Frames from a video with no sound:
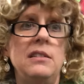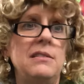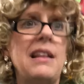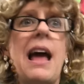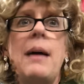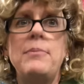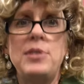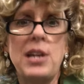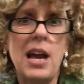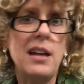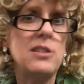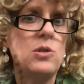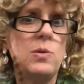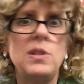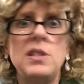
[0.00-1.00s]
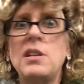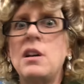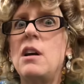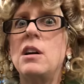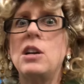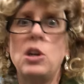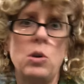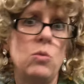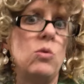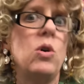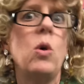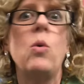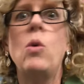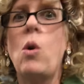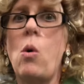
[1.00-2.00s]
Snapchat, Twitter,
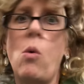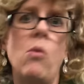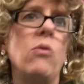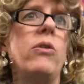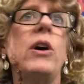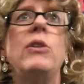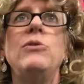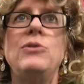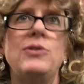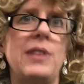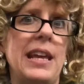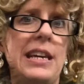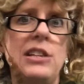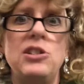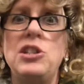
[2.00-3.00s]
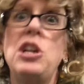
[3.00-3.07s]
Google, all those things,